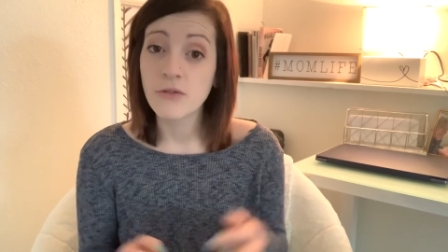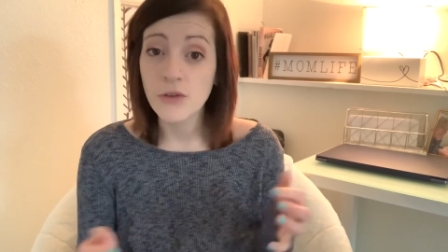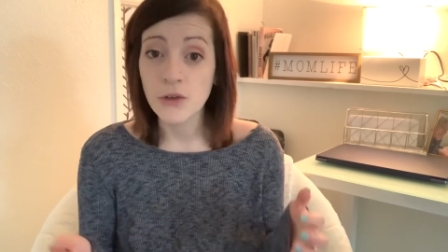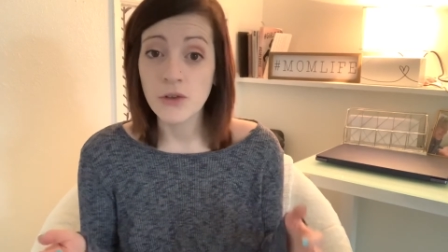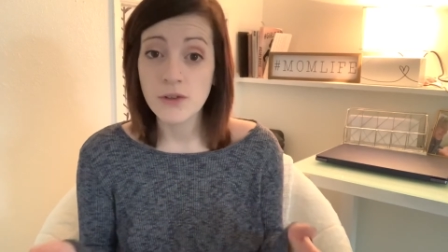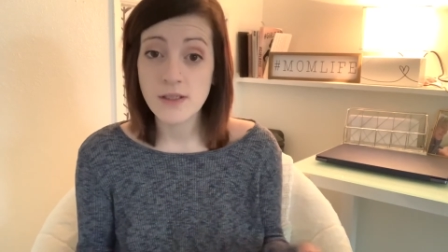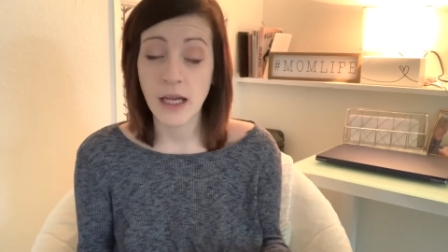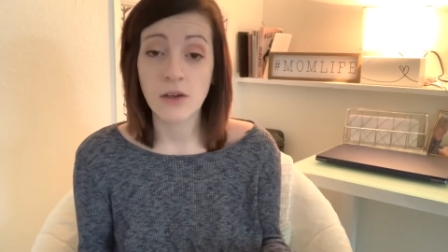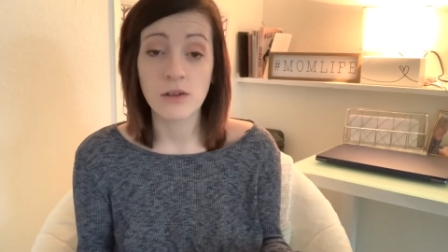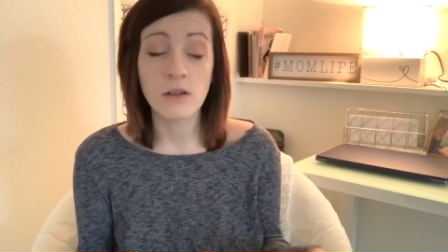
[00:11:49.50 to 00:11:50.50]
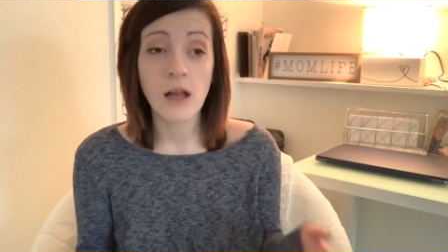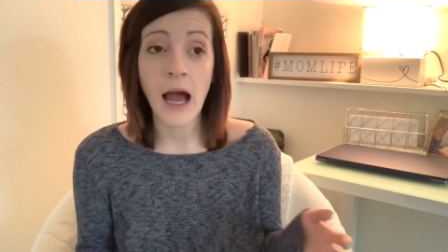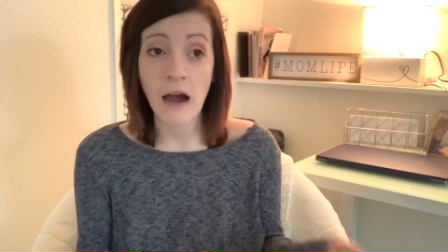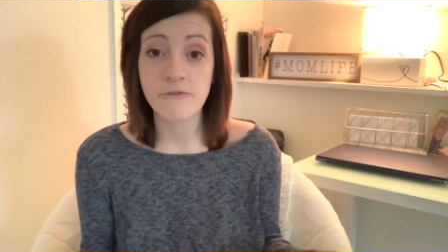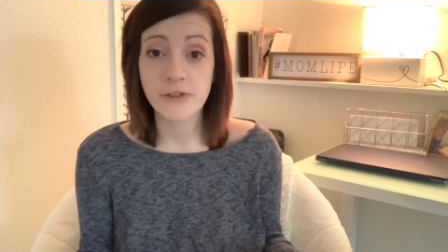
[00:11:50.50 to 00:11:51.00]
full cycle
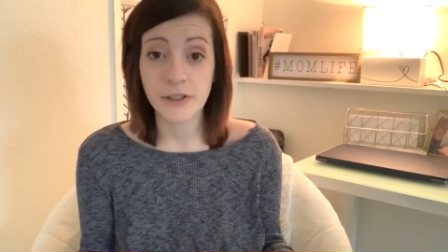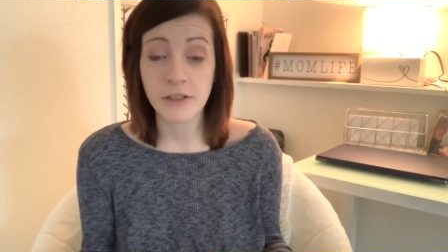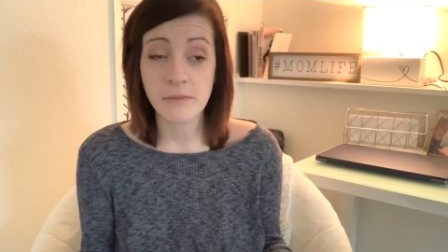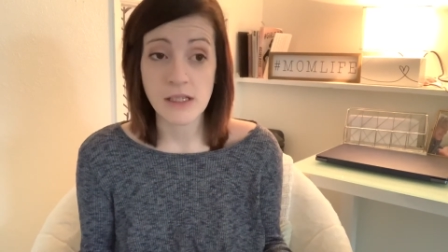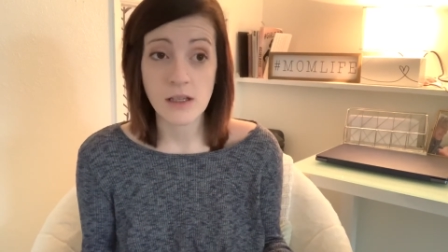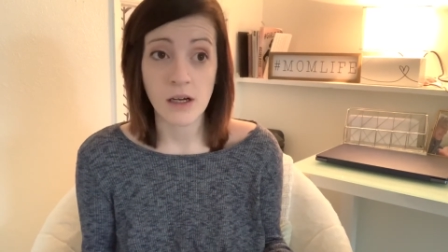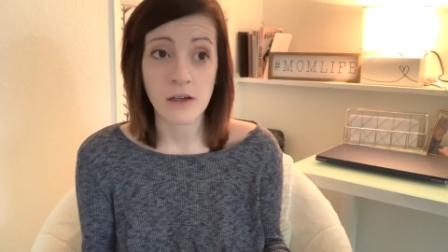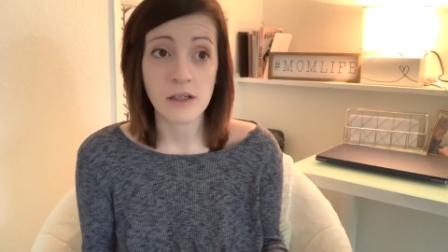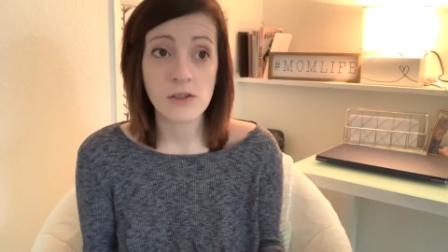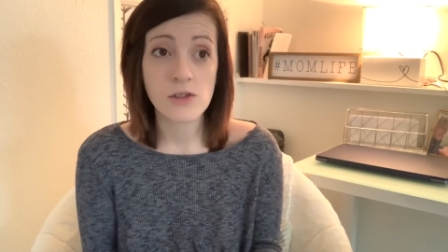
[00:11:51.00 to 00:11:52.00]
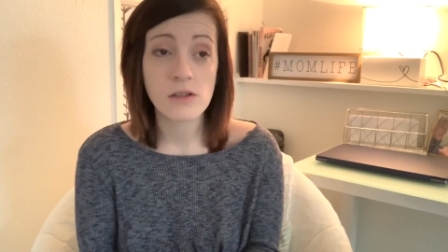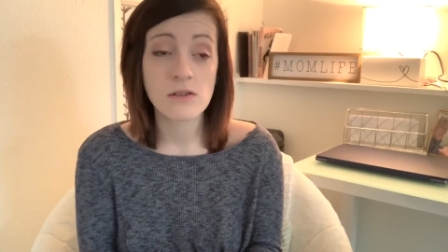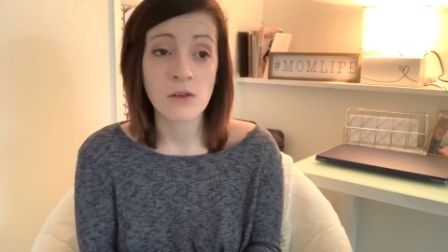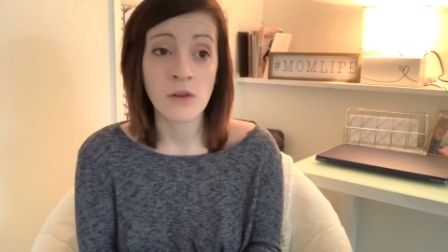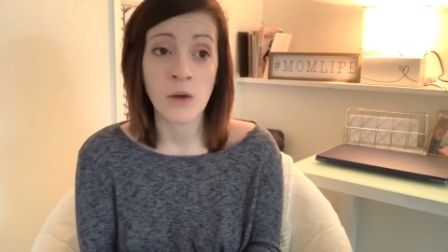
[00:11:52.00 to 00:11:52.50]
after your miscarriage,
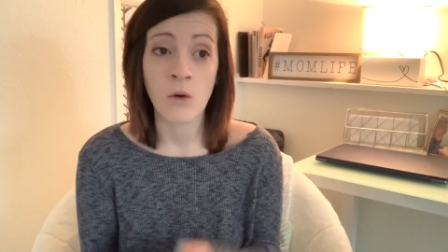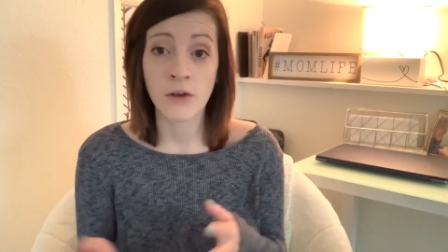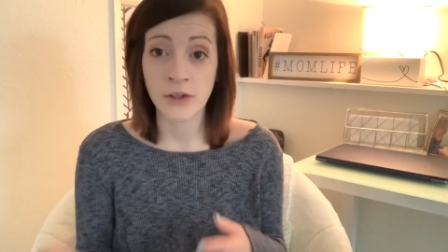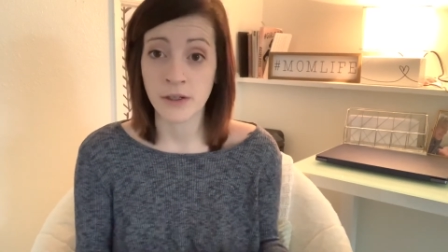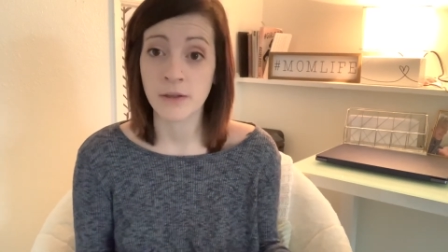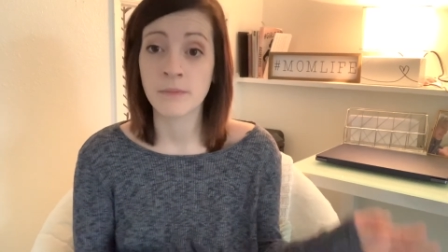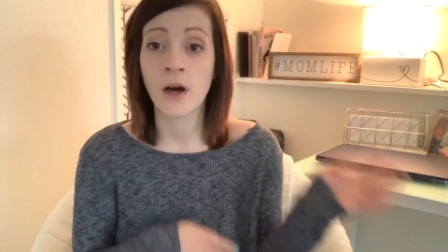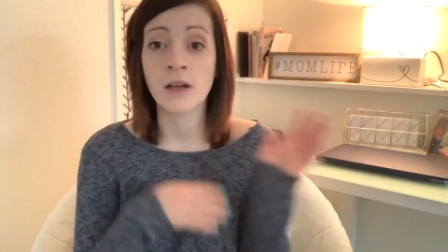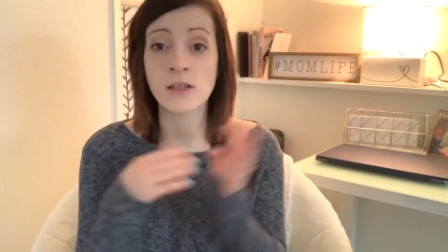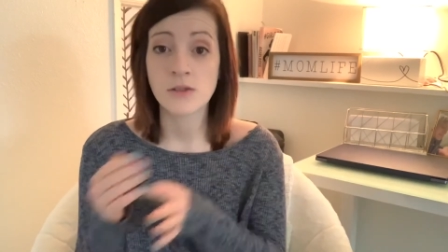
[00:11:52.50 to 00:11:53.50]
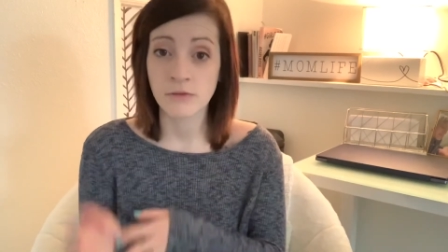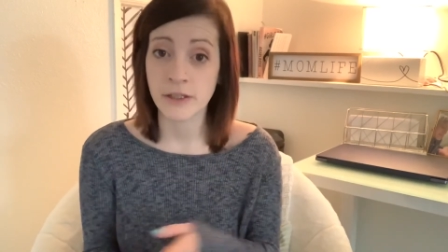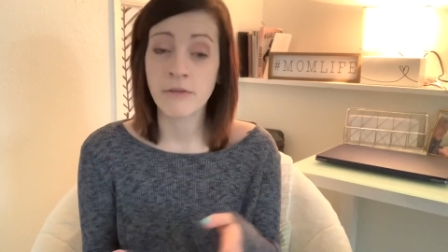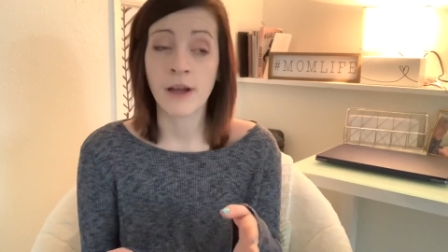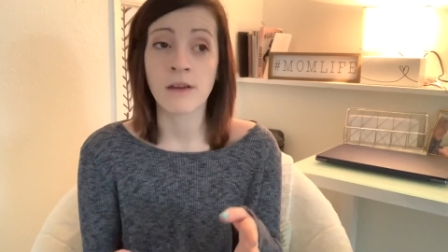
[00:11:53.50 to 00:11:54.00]
so they want your body to
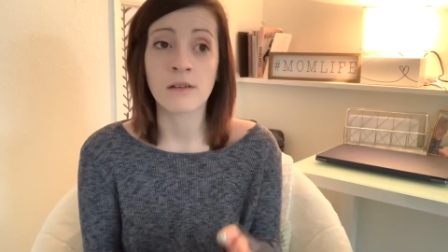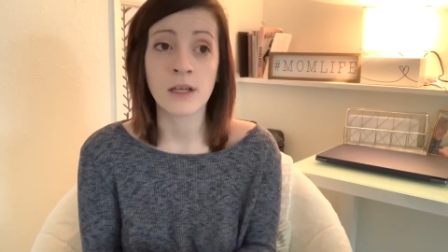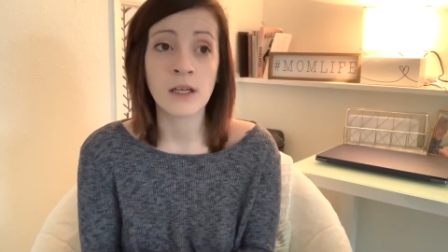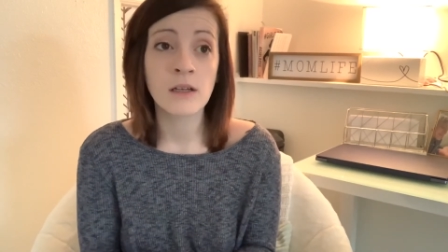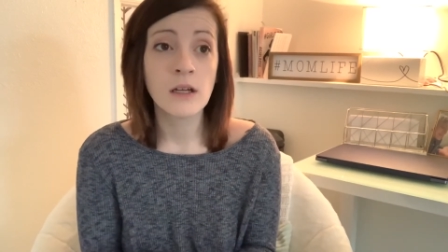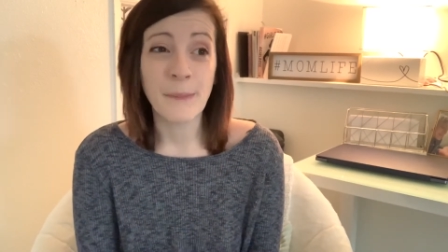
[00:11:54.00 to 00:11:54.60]
re-regulate.